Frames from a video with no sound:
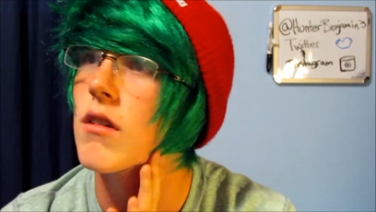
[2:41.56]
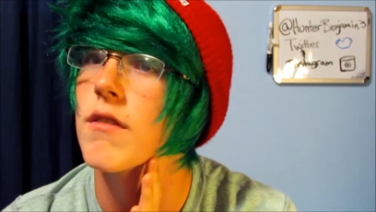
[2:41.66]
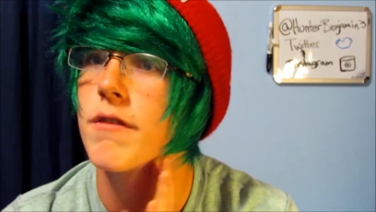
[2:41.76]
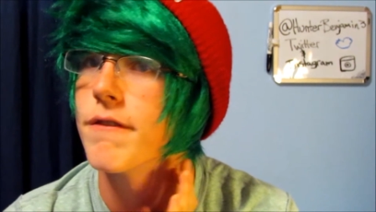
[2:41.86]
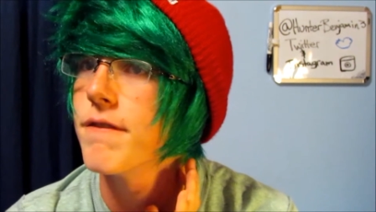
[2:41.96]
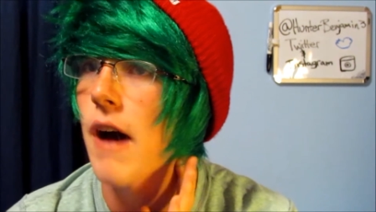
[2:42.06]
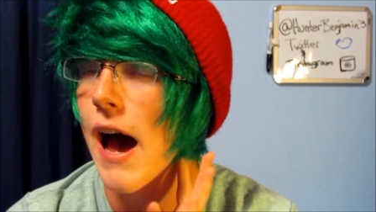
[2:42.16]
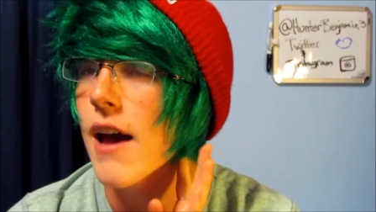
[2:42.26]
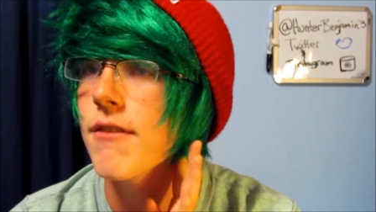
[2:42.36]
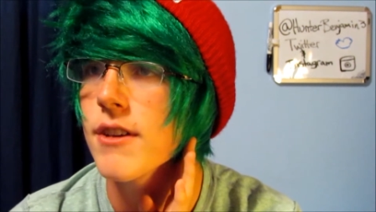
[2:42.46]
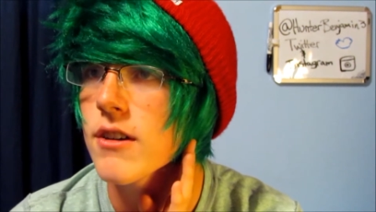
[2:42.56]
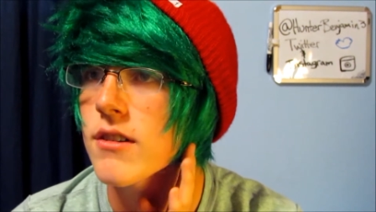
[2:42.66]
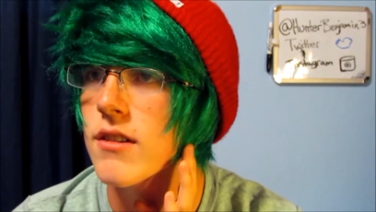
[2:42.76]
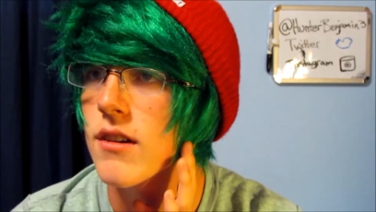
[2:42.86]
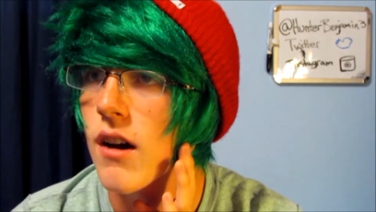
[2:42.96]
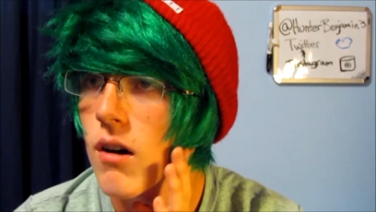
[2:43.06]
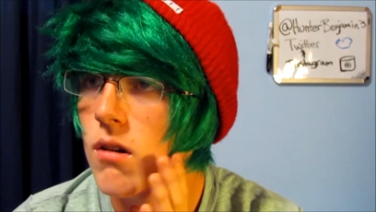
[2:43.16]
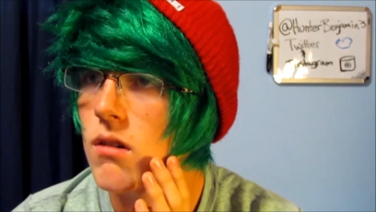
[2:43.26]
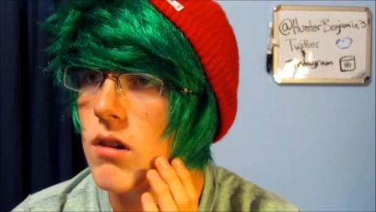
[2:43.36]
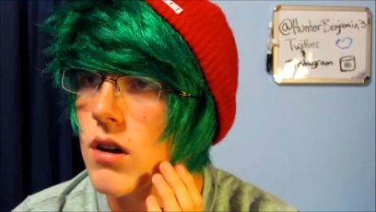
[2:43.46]
5 years
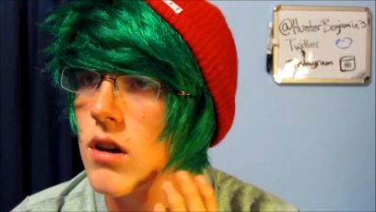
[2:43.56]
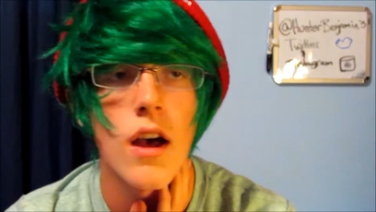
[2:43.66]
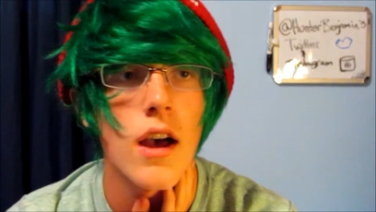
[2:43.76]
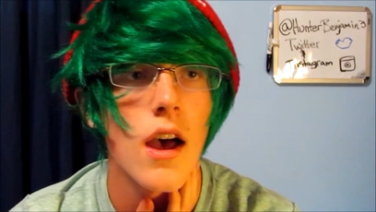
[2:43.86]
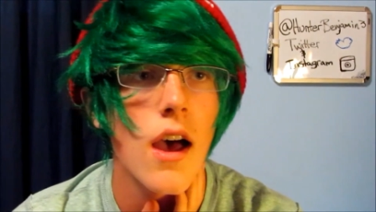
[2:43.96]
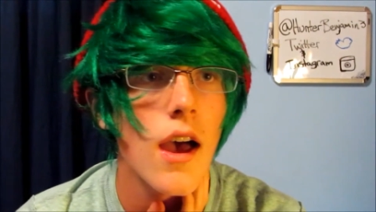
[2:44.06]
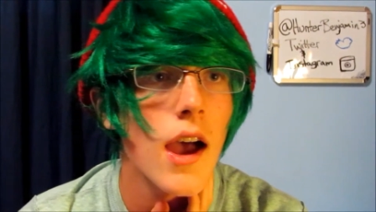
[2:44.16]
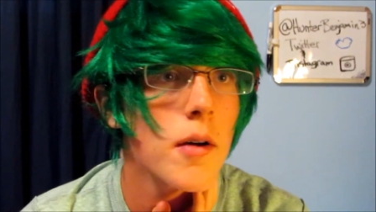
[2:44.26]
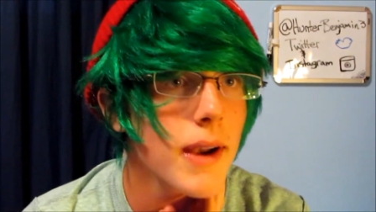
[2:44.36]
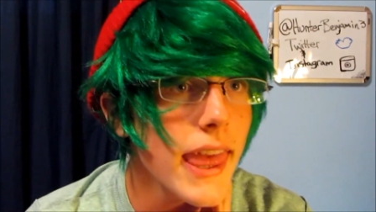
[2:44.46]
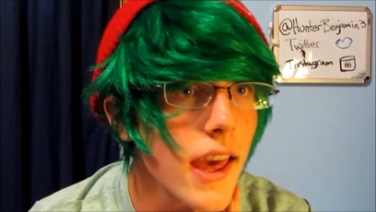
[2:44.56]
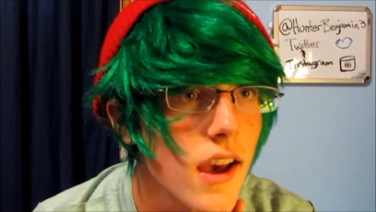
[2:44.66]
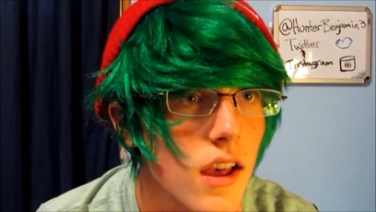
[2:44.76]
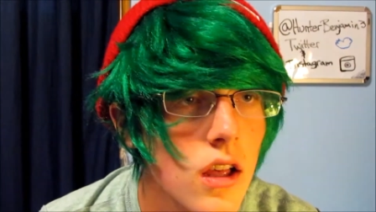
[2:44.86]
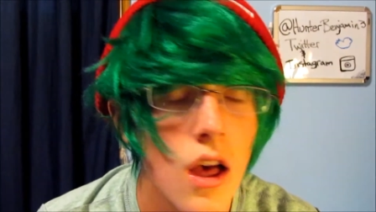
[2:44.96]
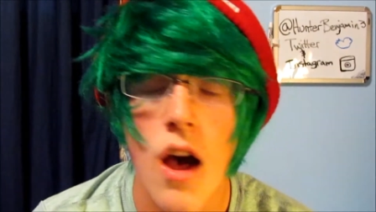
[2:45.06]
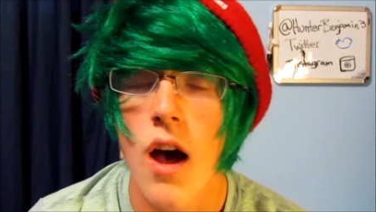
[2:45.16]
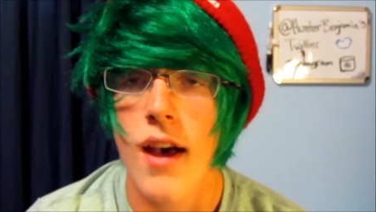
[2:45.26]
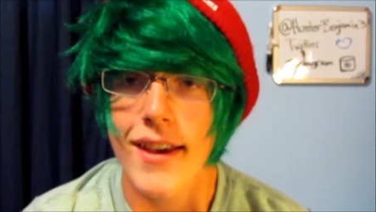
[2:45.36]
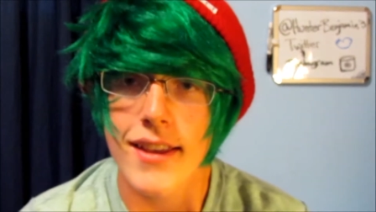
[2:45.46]
ago? How many?
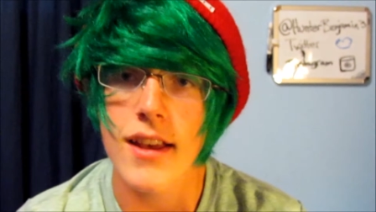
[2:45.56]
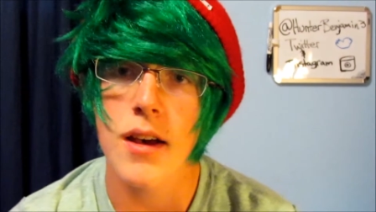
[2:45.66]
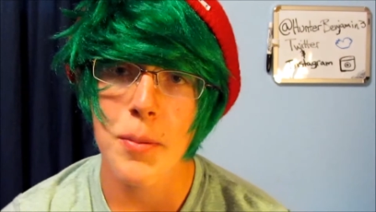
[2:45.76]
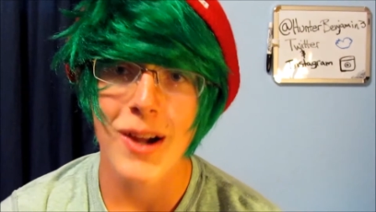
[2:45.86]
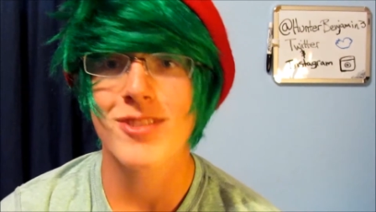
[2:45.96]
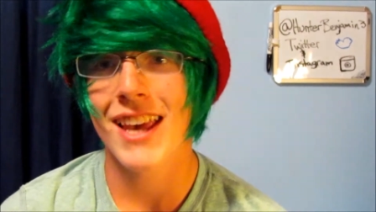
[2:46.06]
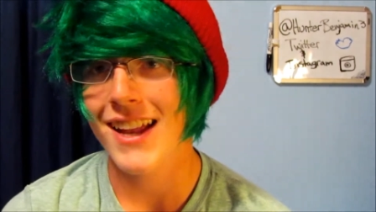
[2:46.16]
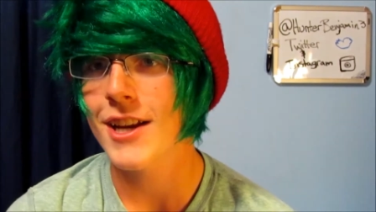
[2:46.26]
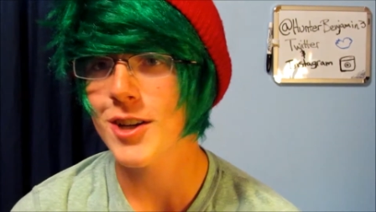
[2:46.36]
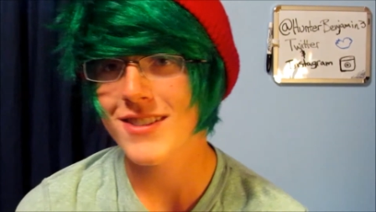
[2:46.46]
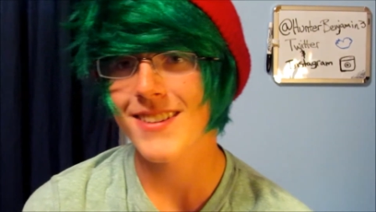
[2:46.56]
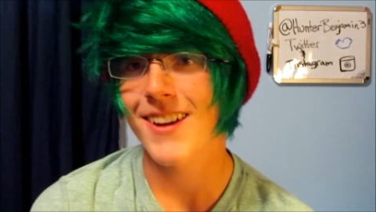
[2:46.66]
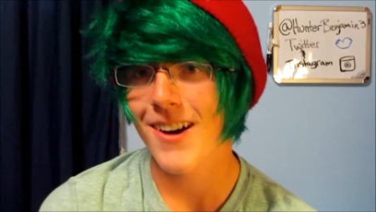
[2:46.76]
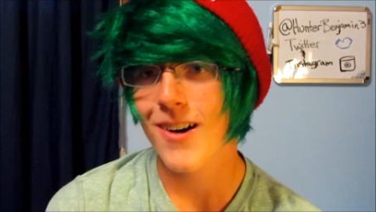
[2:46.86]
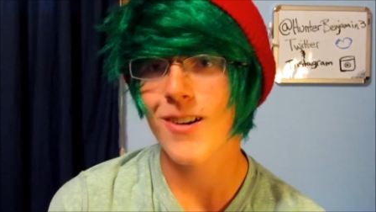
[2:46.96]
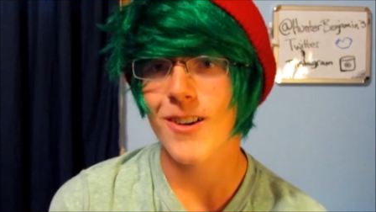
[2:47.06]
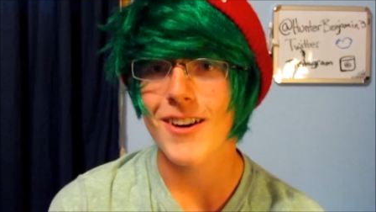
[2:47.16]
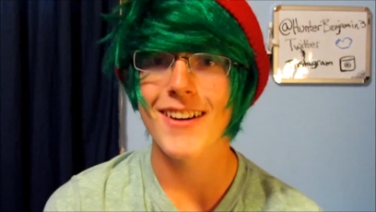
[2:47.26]
About 10 years ago.